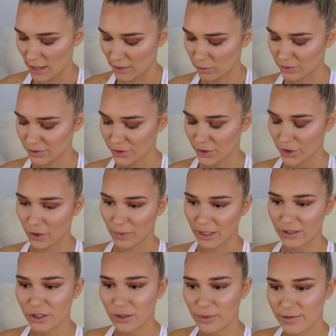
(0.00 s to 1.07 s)
and also on
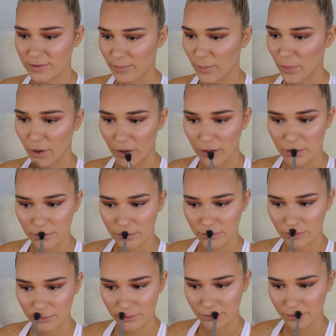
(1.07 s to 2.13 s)
my cupid's bow.
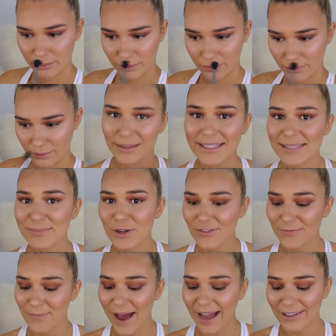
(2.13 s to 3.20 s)
Let's
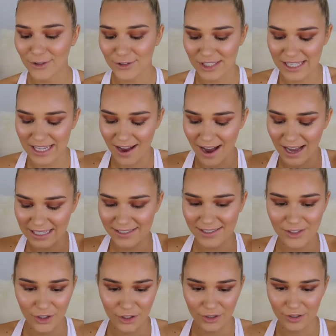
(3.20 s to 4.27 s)
move back onto the eyes.
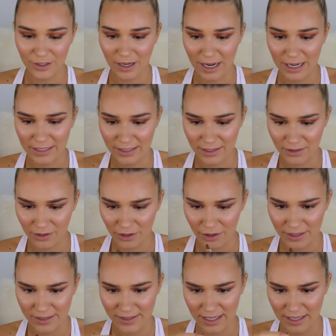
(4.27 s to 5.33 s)
So I didn't
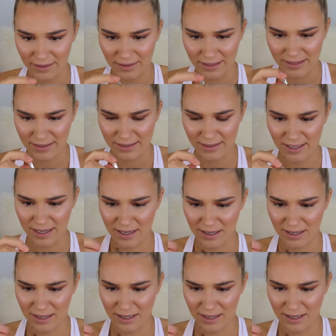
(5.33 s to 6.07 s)
notice that this